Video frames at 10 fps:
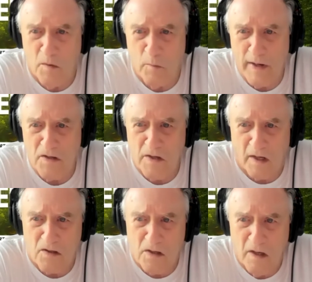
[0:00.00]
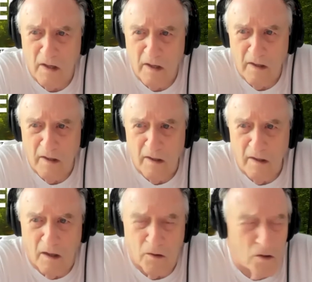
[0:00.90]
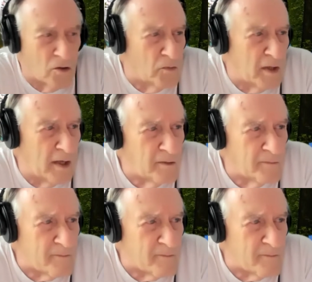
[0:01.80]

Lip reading: basics. Are you good with that?